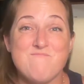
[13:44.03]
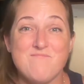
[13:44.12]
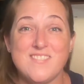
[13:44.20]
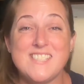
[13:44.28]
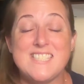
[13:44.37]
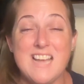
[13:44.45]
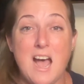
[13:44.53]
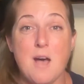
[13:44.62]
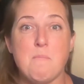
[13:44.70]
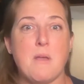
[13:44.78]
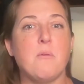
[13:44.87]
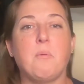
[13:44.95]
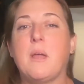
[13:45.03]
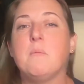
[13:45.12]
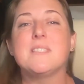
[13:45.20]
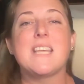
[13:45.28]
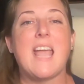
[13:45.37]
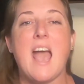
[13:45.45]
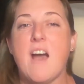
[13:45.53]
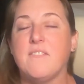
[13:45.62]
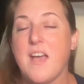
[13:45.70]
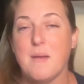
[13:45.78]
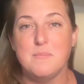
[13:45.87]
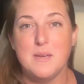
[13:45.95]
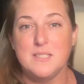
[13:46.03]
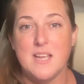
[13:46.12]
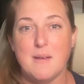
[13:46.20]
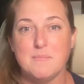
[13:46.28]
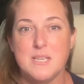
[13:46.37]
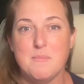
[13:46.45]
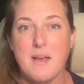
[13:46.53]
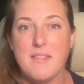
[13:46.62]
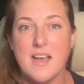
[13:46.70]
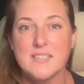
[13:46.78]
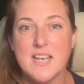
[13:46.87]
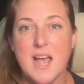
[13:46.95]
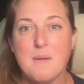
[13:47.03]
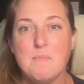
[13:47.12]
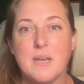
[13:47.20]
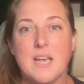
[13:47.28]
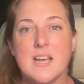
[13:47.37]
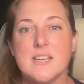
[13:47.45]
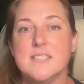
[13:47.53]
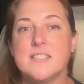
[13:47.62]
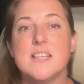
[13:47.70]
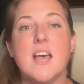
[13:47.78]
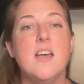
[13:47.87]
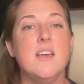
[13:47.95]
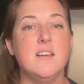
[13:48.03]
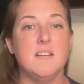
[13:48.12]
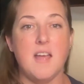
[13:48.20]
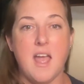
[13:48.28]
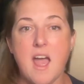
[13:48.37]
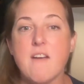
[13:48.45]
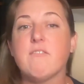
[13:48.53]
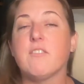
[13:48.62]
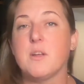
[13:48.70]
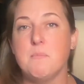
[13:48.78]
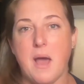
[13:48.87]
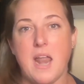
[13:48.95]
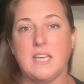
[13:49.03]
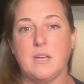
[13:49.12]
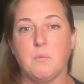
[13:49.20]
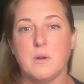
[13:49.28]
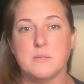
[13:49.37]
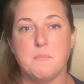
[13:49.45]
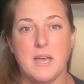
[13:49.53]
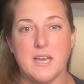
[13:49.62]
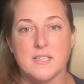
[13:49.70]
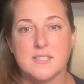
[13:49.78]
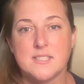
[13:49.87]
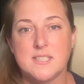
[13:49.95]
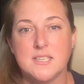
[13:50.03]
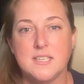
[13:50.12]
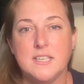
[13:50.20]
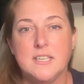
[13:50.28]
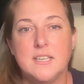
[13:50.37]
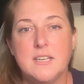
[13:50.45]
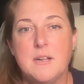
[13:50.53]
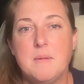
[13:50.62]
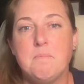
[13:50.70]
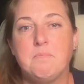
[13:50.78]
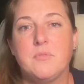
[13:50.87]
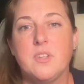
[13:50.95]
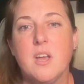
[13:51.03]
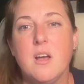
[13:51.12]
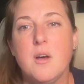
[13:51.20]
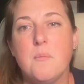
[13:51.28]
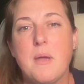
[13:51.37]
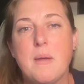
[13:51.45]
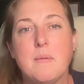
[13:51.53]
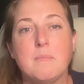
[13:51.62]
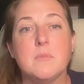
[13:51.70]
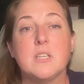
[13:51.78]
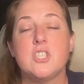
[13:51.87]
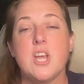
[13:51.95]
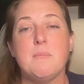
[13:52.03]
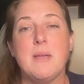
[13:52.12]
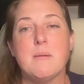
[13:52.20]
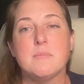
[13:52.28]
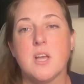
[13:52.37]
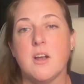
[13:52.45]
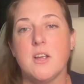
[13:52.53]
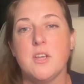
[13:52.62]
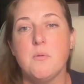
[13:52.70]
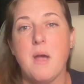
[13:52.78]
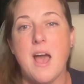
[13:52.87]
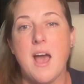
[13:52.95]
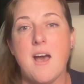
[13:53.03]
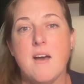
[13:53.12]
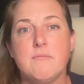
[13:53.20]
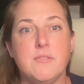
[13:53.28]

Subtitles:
stop. And the plane was like half empty by that time because everybody was pissed. Oh, babe, Jamie, I'm sorry you have